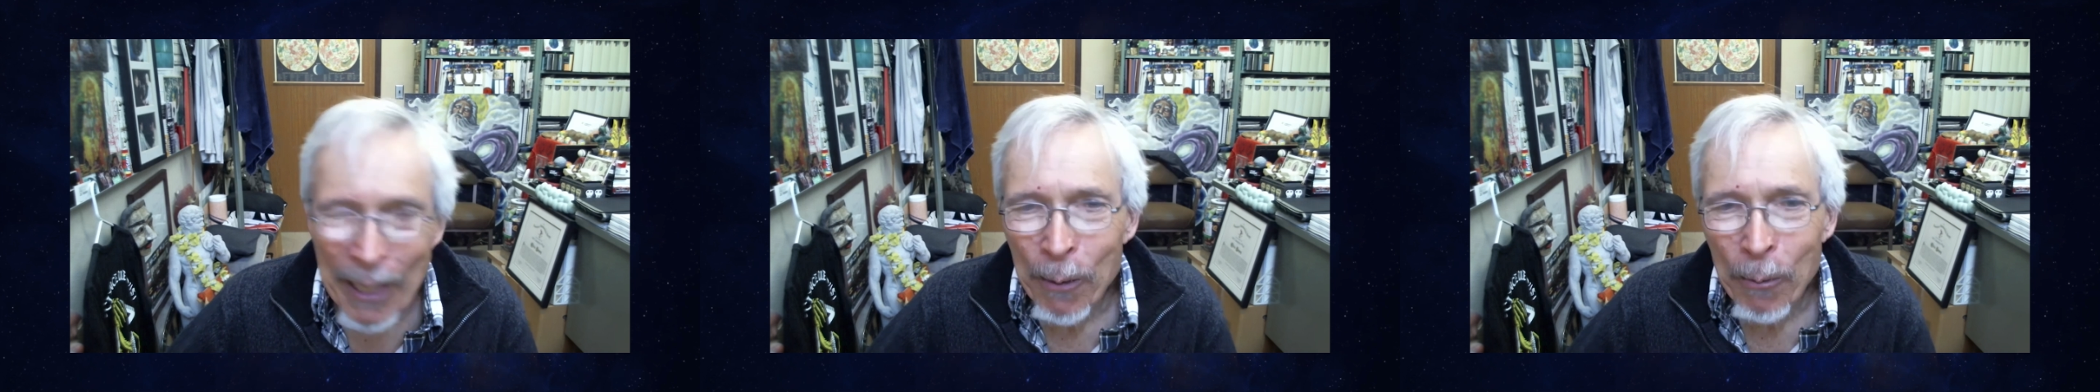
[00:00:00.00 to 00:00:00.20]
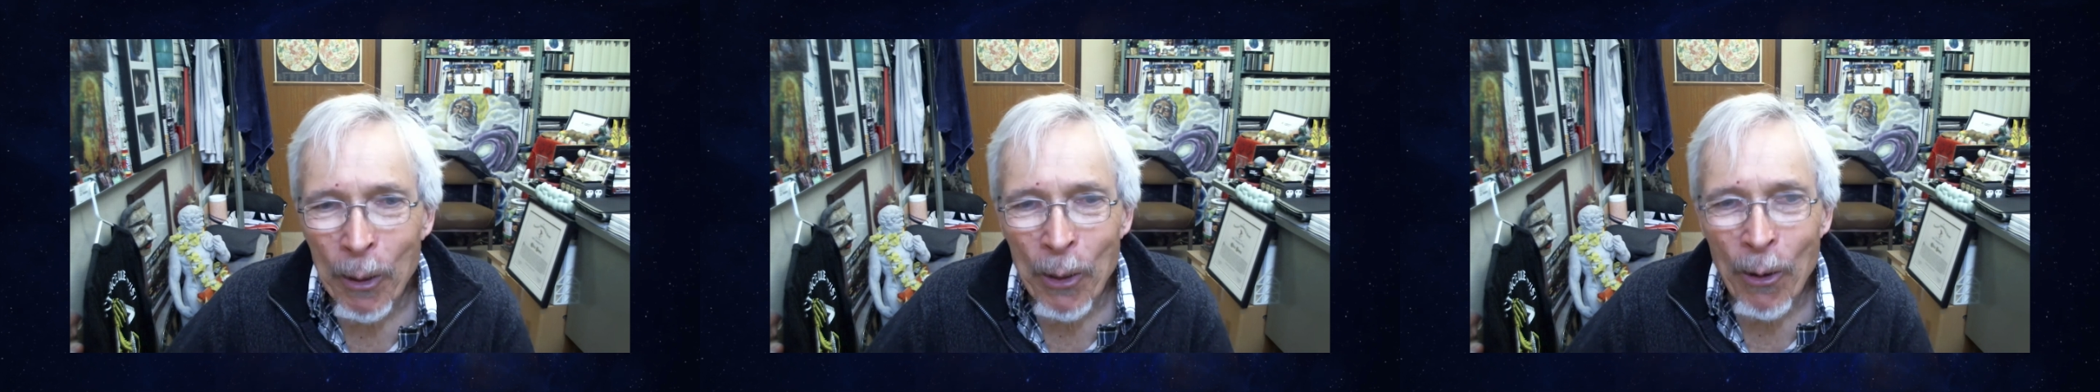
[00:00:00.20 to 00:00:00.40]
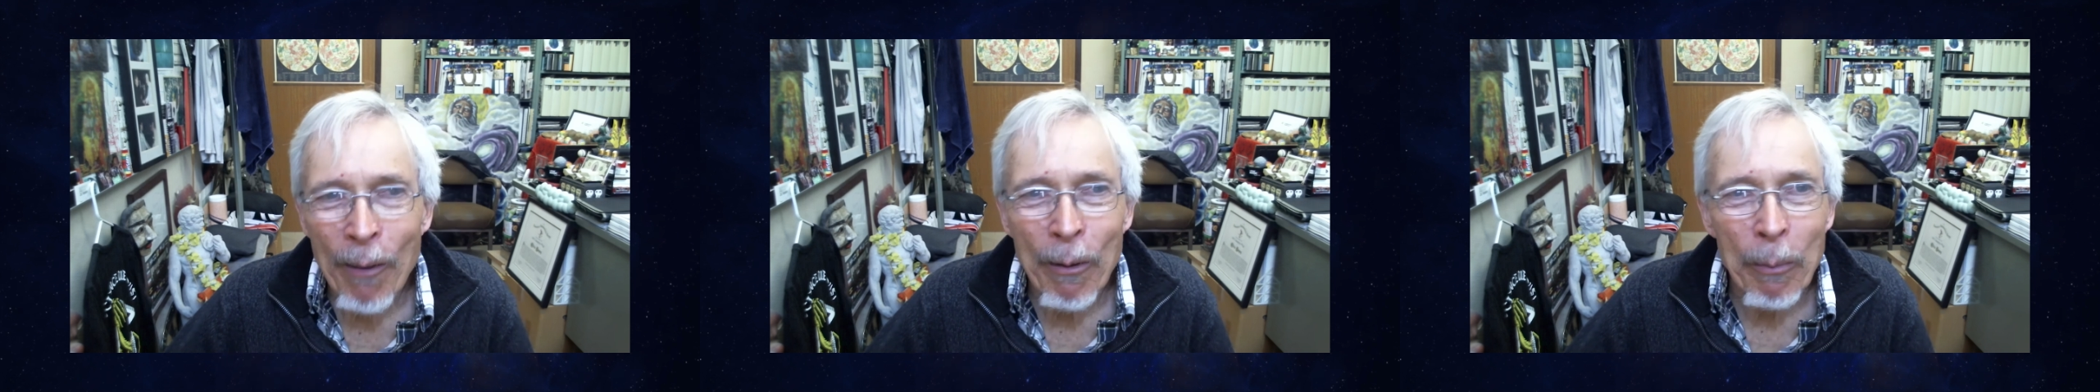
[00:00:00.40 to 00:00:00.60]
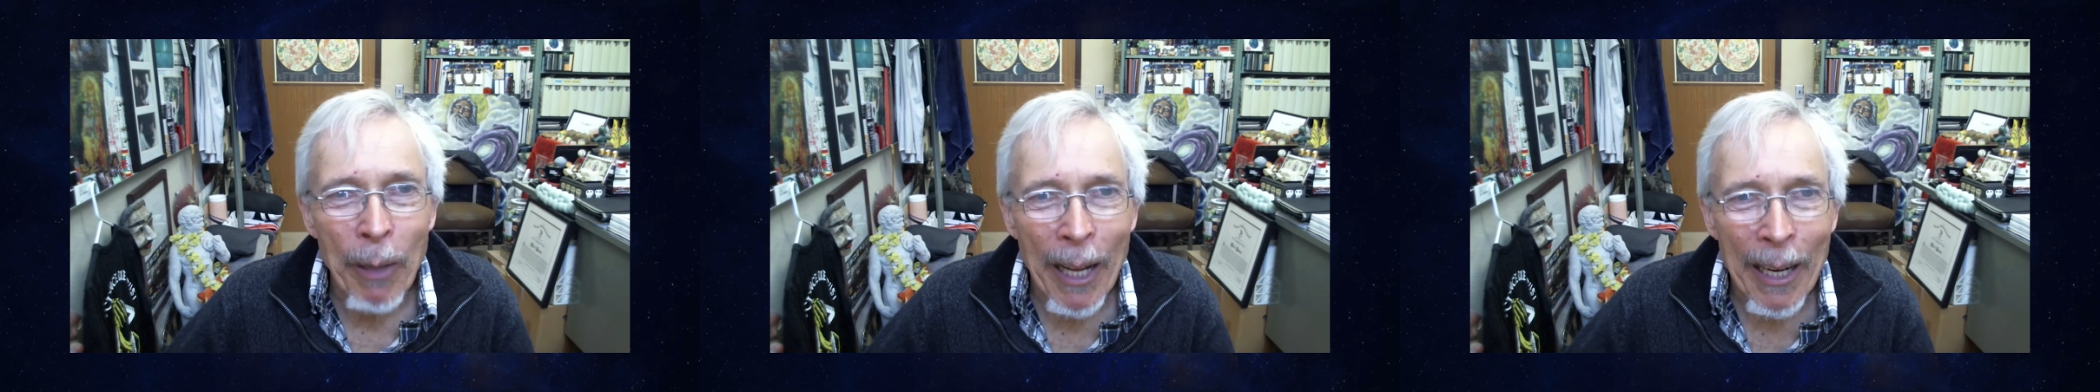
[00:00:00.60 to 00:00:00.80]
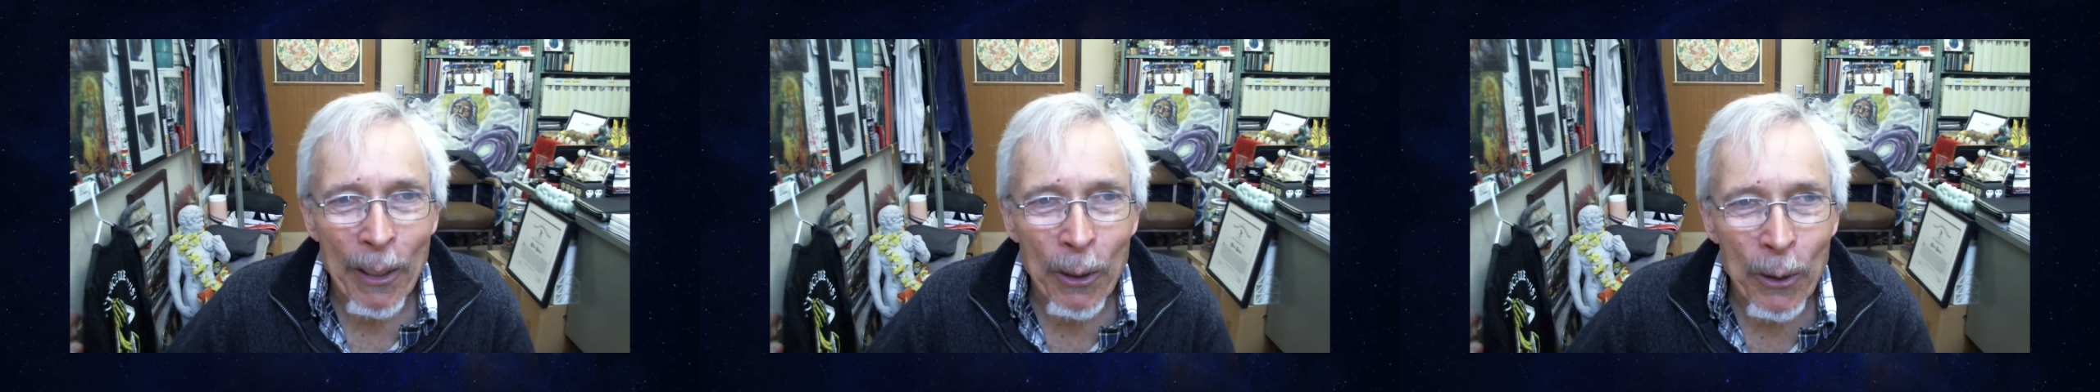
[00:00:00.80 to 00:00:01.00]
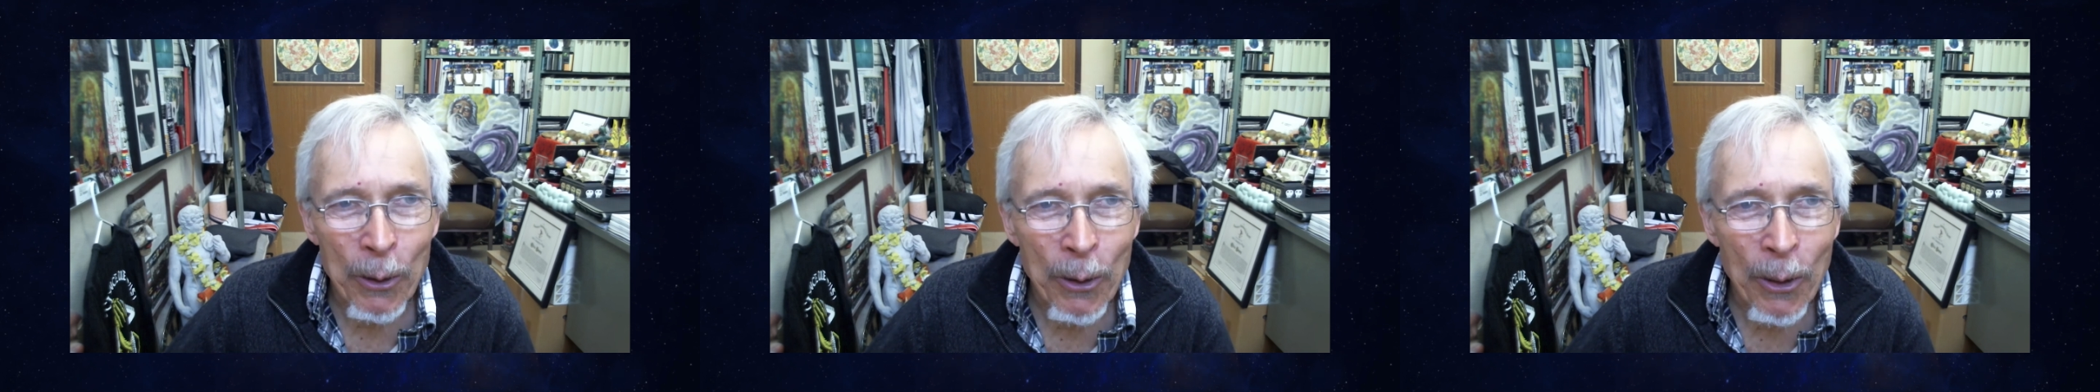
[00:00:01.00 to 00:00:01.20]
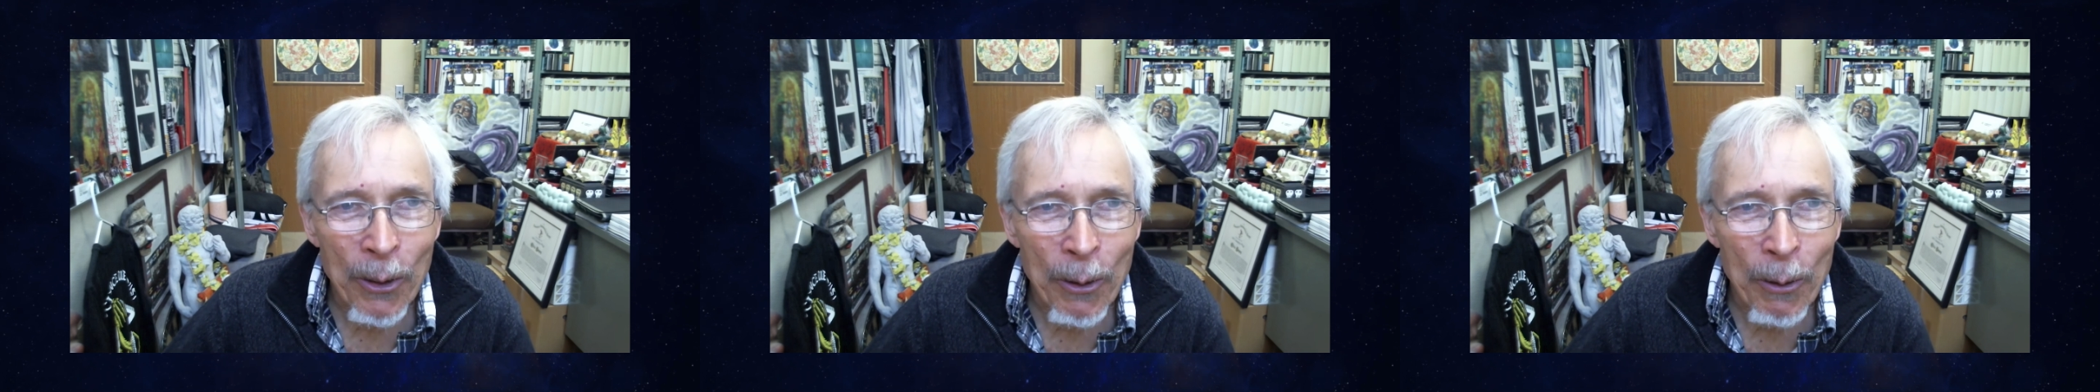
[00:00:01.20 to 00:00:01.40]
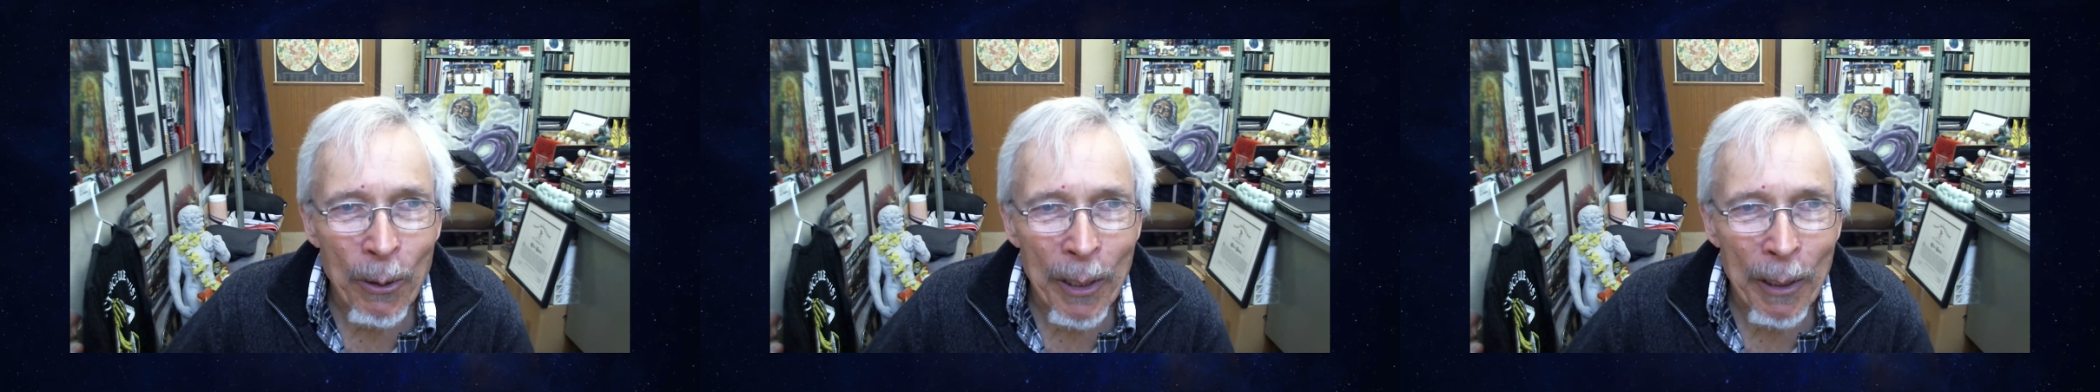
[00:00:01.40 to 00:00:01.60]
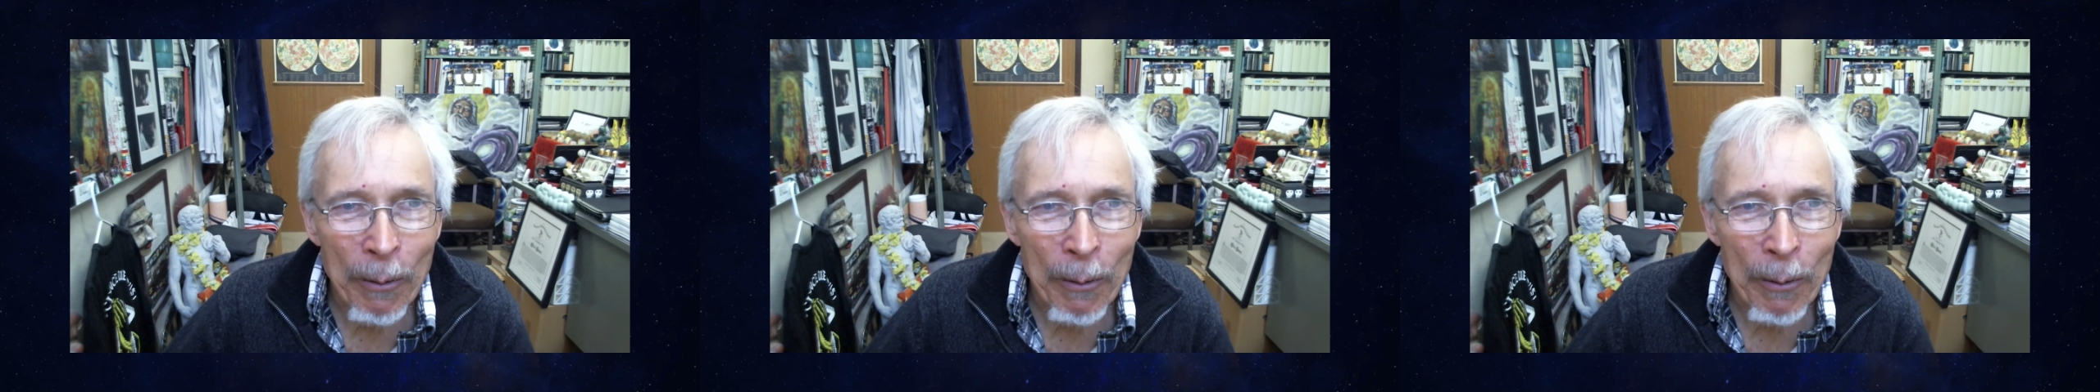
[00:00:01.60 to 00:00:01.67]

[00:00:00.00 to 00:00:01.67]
when you have a black hole, you don't know what